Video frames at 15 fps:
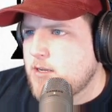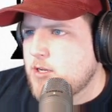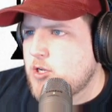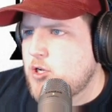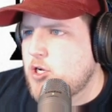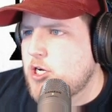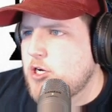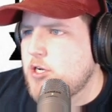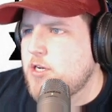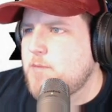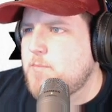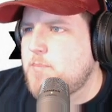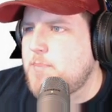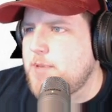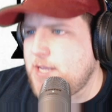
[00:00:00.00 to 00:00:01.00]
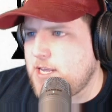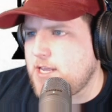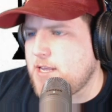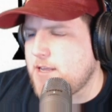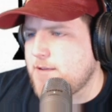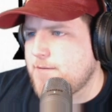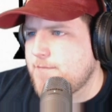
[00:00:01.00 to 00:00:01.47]
could
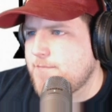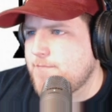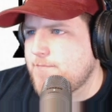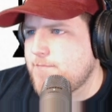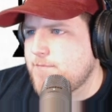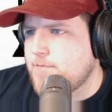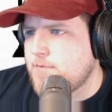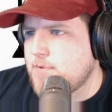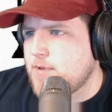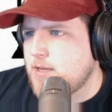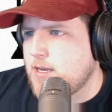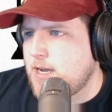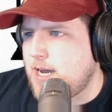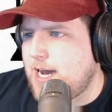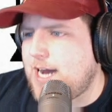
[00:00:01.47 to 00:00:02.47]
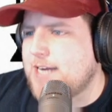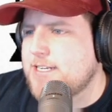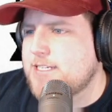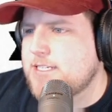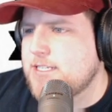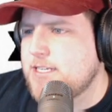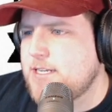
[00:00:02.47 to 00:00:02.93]
be,
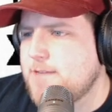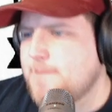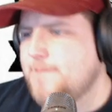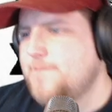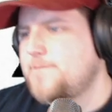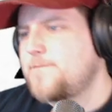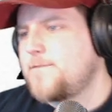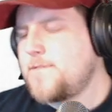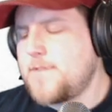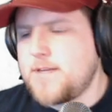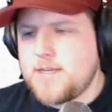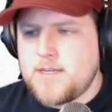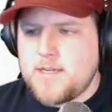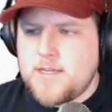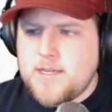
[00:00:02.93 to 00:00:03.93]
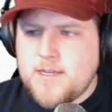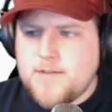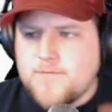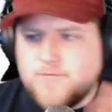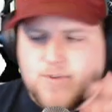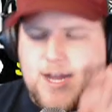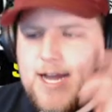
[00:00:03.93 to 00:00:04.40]
honestly,
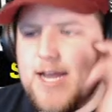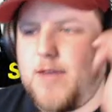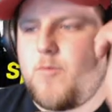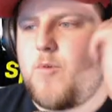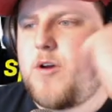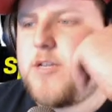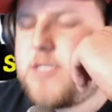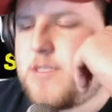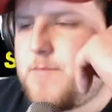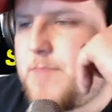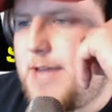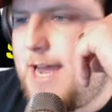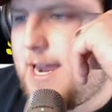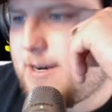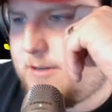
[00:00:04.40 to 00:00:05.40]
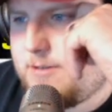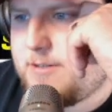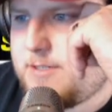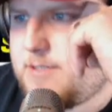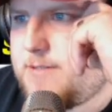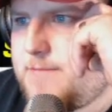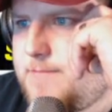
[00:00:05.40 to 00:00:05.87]
if I was the
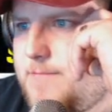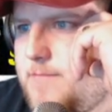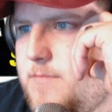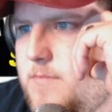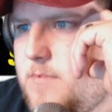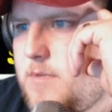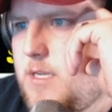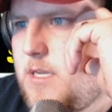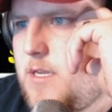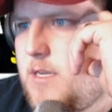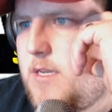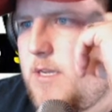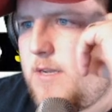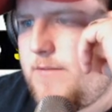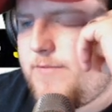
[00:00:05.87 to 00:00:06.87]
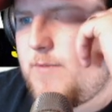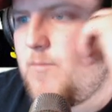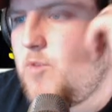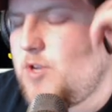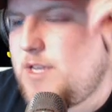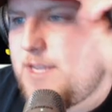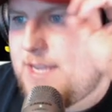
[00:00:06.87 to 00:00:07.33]
Packers, I'm
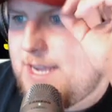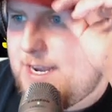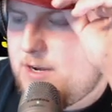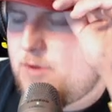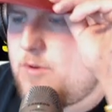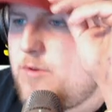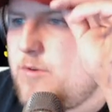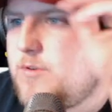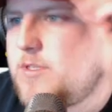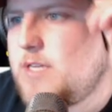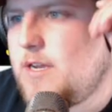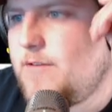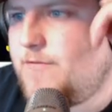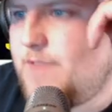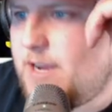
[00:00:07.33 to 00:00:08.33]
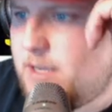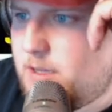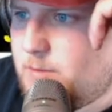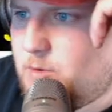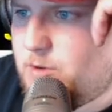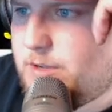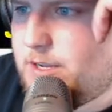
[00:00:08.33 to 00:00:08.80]
looking at who's
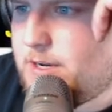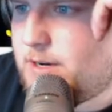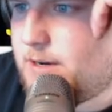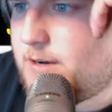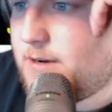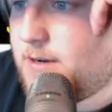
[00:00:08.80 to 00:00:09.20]
available here.